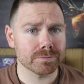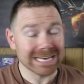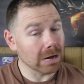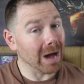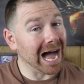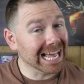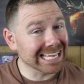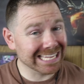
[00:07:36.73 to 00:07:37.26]

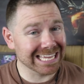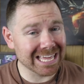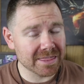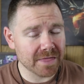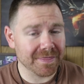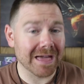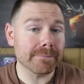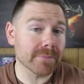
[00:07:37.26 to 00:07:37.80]
Now I get
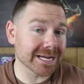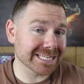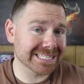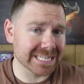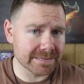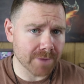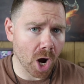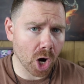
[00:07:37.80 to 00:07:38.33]
that that might
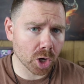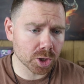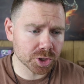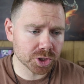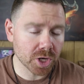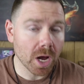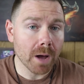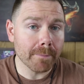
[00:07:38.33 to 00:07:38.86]
seem
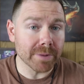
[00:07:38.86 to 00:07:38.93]
harsh,